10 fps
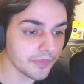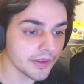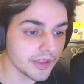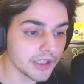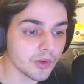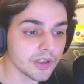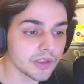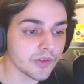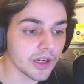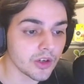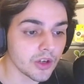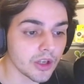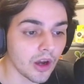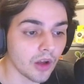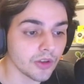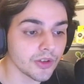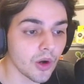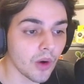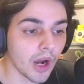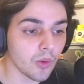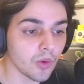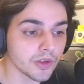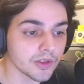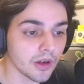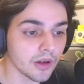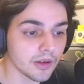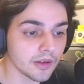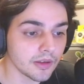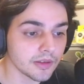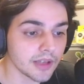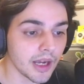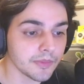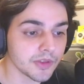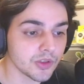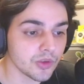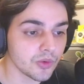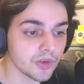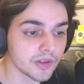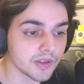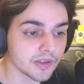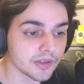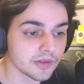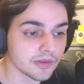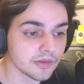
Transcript: This one is very good, although I would ×2 this.